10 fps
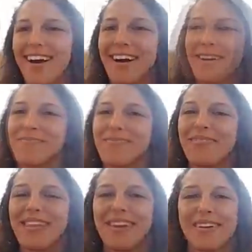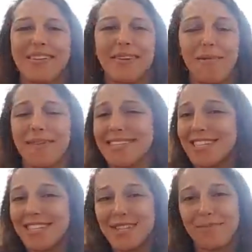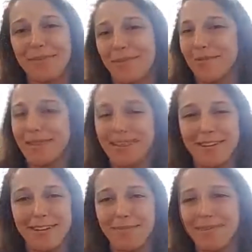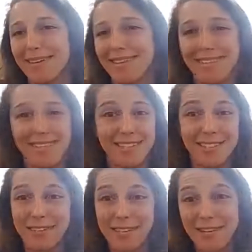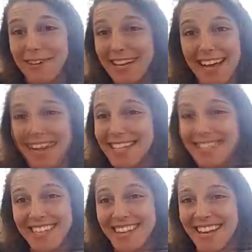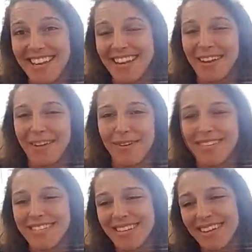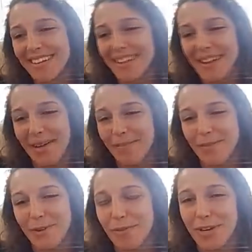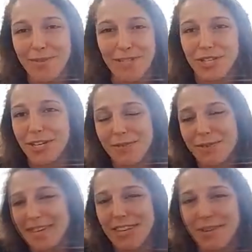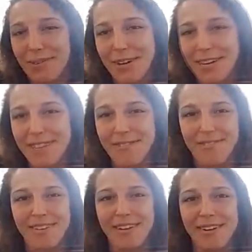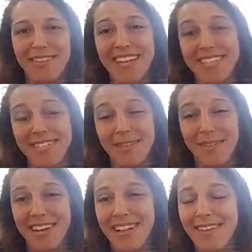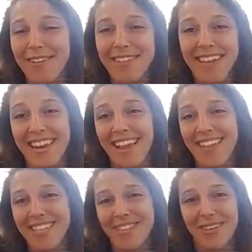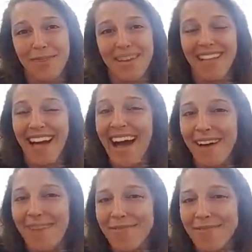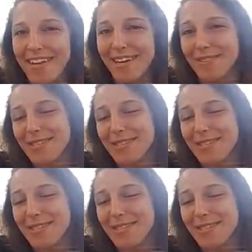A message to people being creepy is do you, I guess. And you know, it's you're pretty much just going to be ignored if, you know, unless it's something clever, then at least they'll give me a laugh, you know.